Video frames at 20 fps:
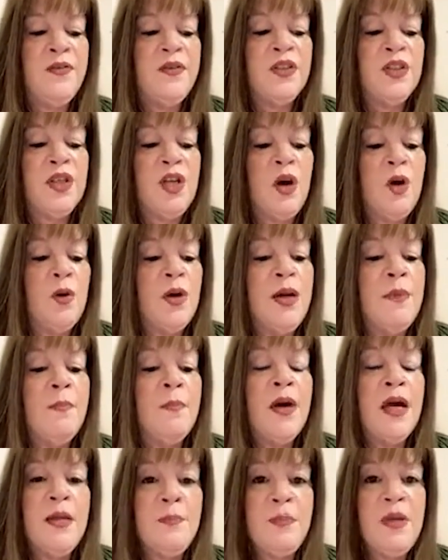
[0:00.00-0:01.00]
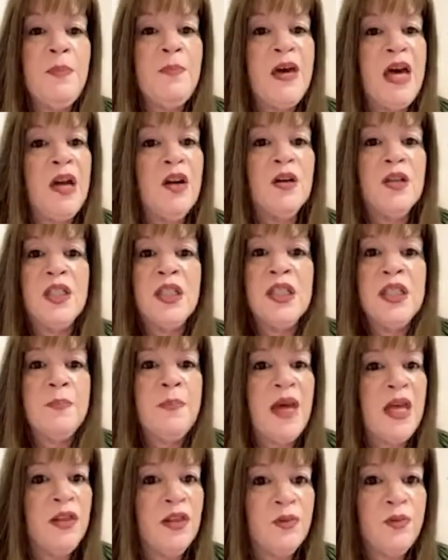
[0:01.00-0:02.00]
So it might be better to
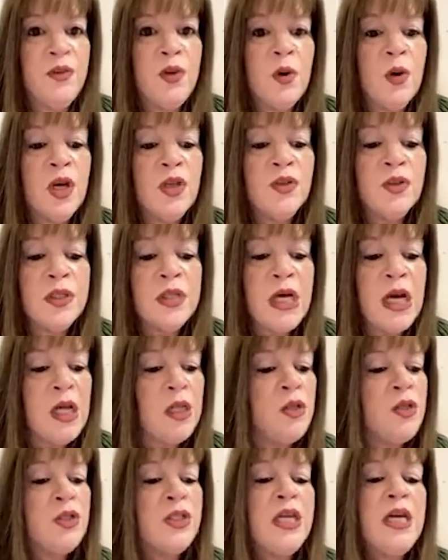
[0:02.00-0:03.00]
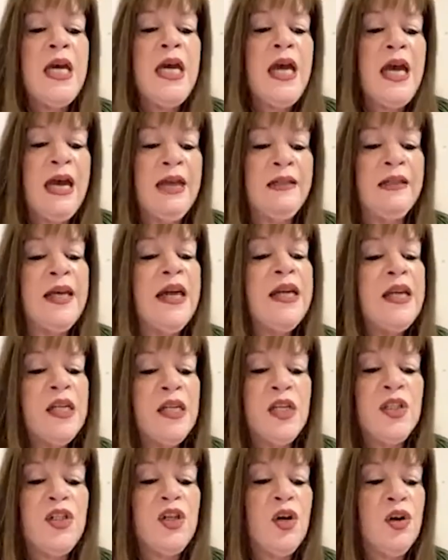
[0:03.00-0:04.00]
spend a few $100s and let an
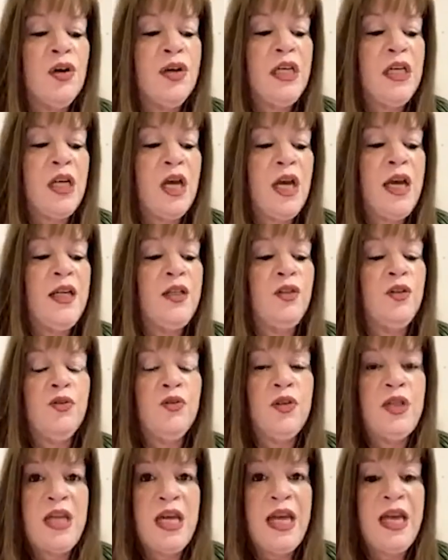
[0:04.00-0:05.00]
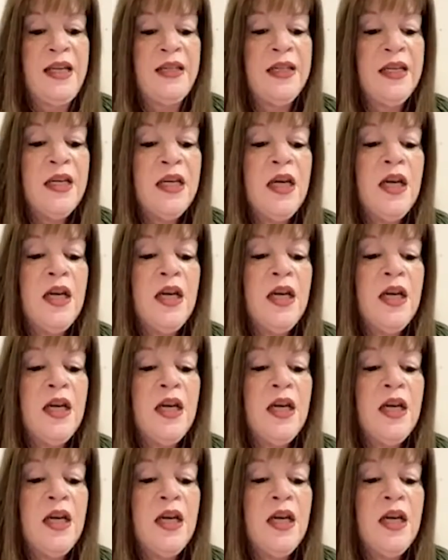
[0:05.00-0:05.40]
attorney go ahead and create